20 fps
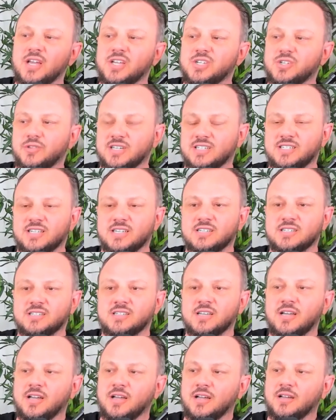So this
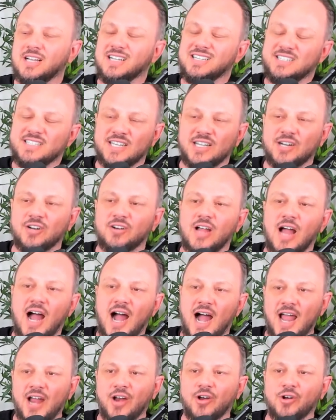is considered a
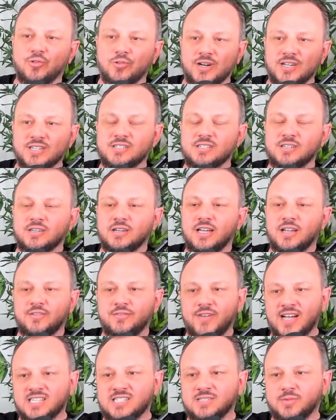higher risk
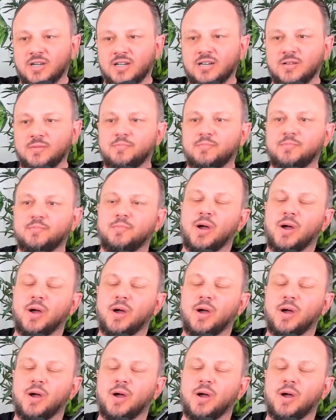investment,